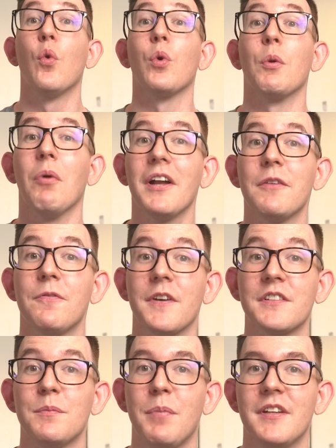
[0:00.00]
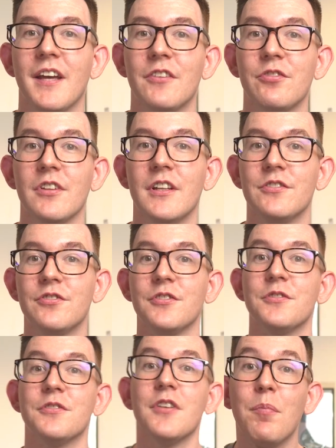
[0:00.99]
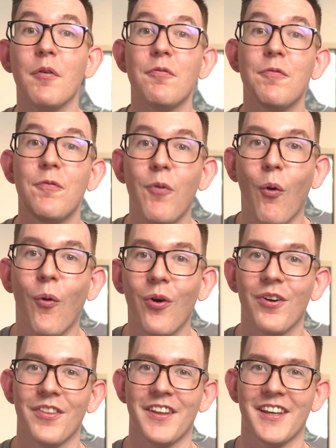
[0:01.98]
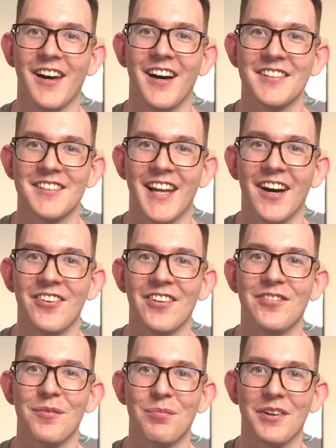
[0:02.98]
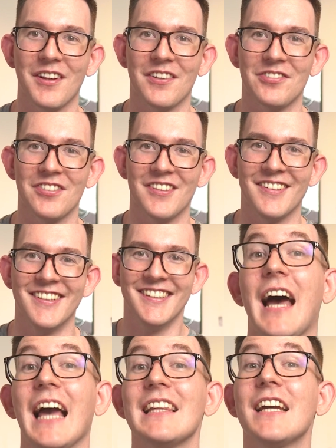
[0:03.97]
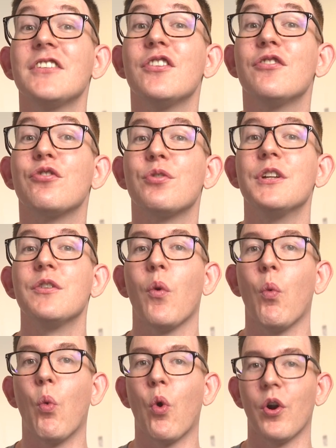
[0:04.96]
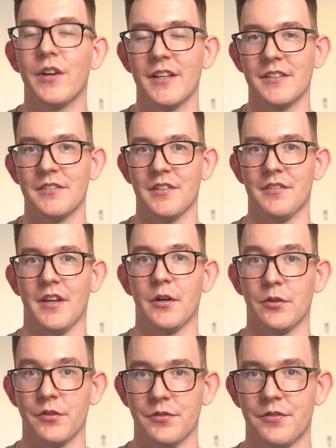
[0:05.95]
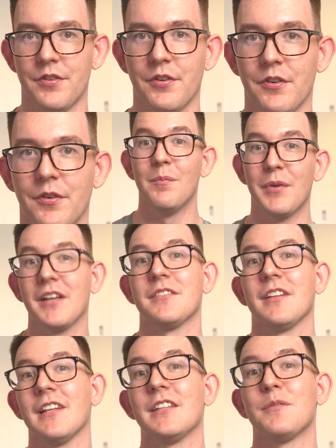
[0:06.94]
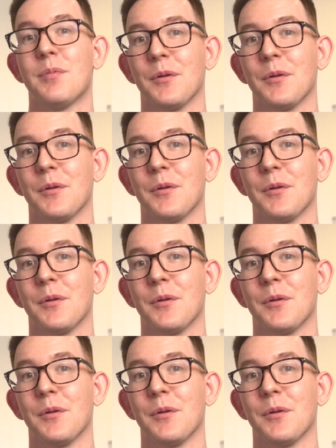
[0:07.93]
We want to fix potential issues before they cause an outage in production. I like to treat warnings as errors too, because let's be